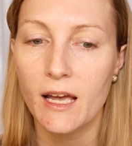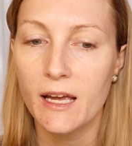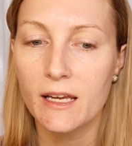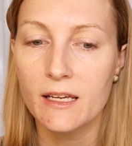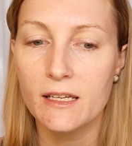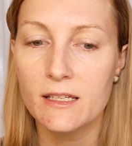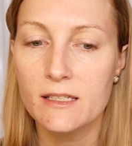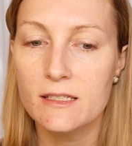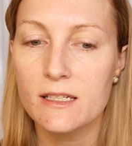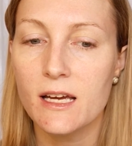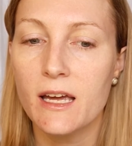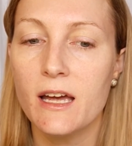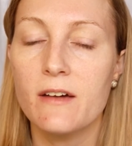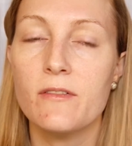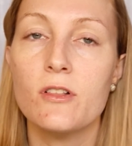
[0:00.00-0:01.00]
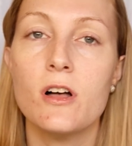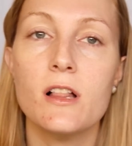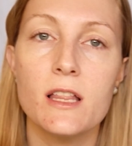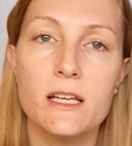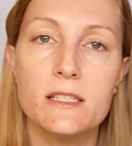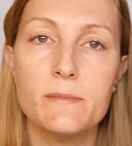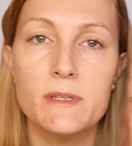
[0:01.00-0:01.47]
And I have a lot
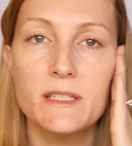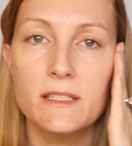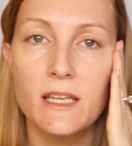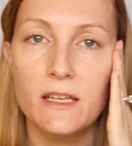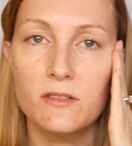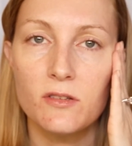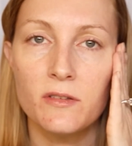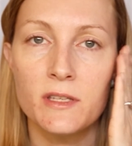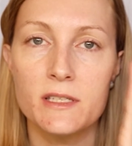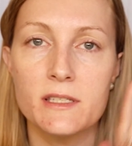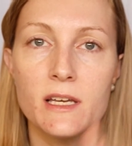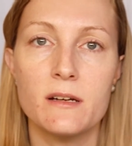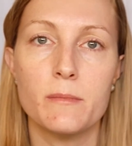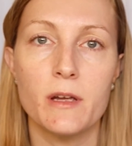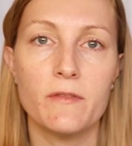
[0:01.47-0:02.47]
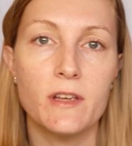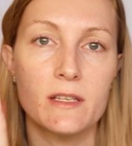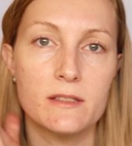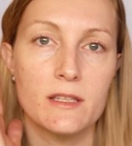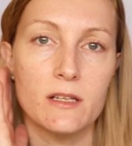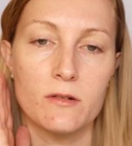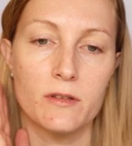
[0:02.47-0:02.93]
less mistakes on this side of my
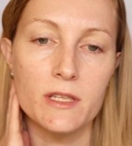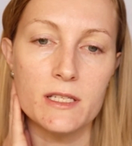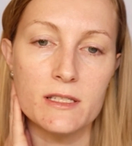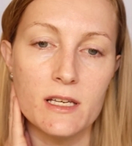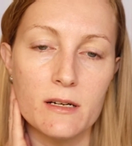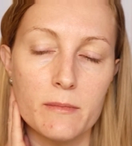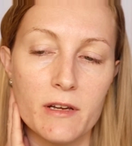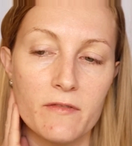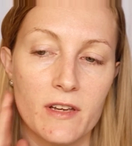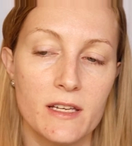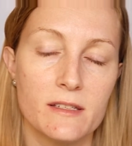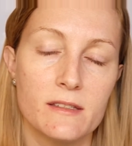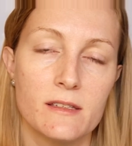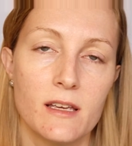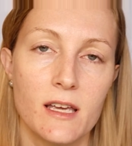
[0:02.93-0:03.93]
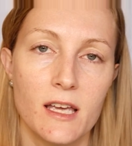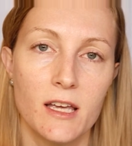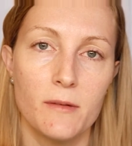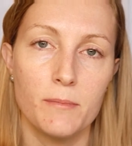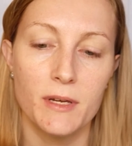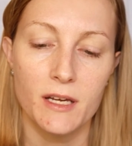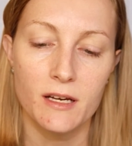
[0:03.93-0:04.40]
face than on this side of my face
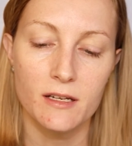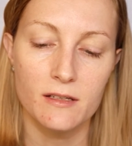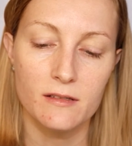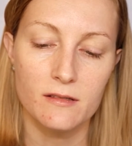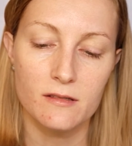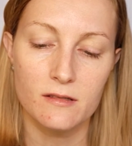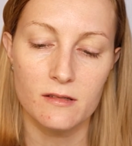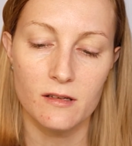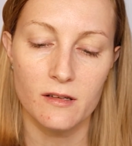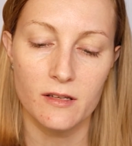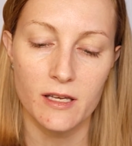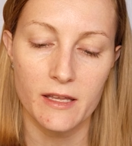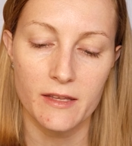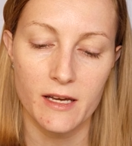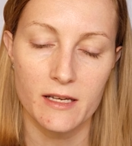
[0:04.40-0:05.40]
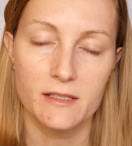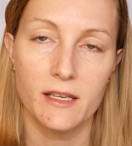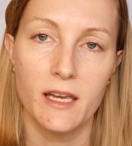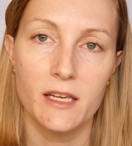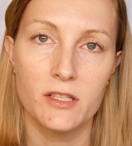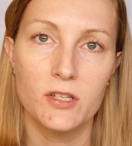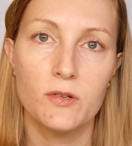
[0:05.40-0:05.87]
because the
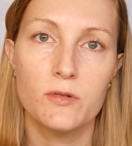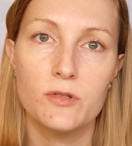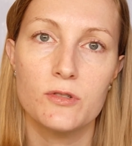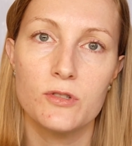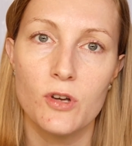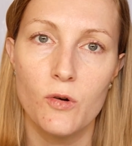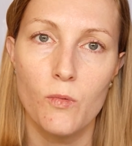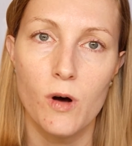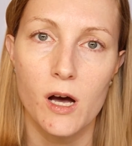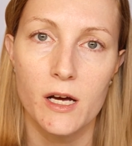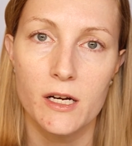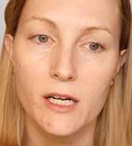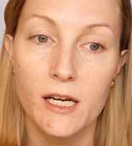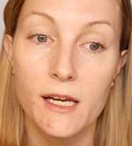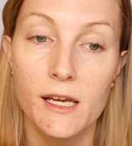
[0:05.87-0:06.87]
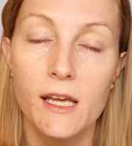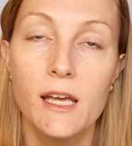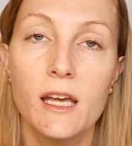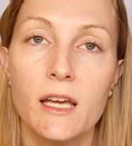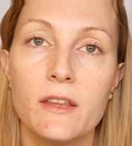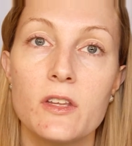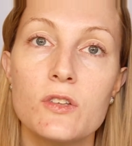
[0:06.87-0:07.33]
SK2 is so watery.
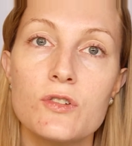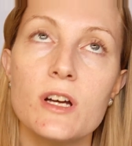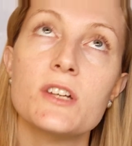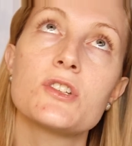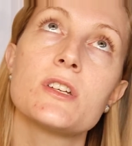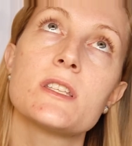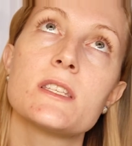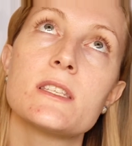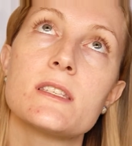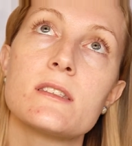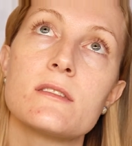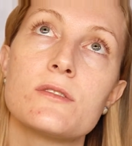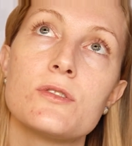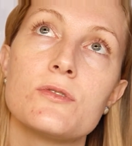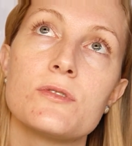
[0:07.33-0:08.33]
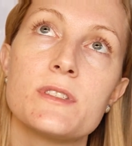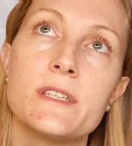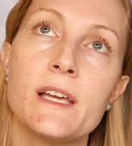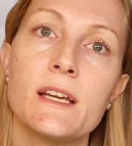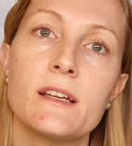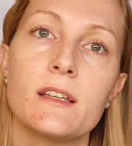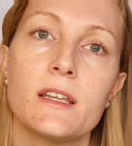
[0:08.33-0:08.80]
And the directions do
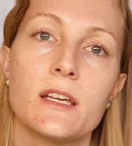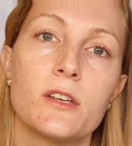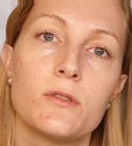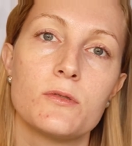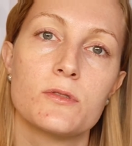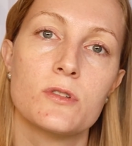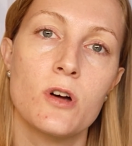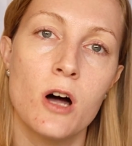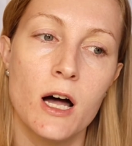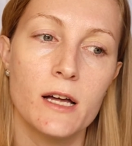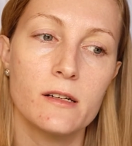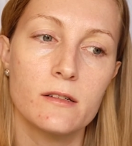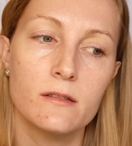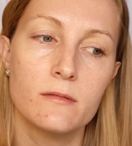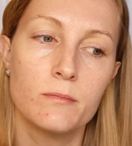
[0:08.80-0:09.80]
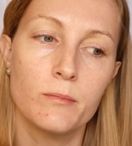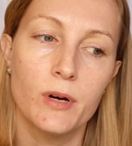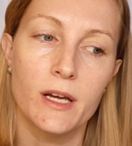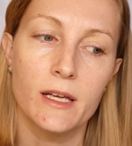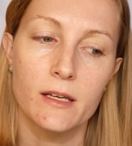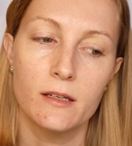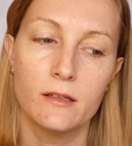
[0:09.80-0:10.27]
say to like use cotton,
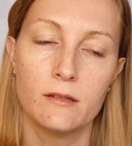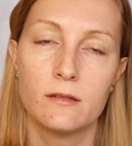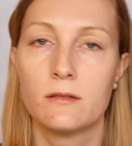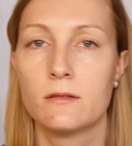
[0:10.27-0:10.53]
but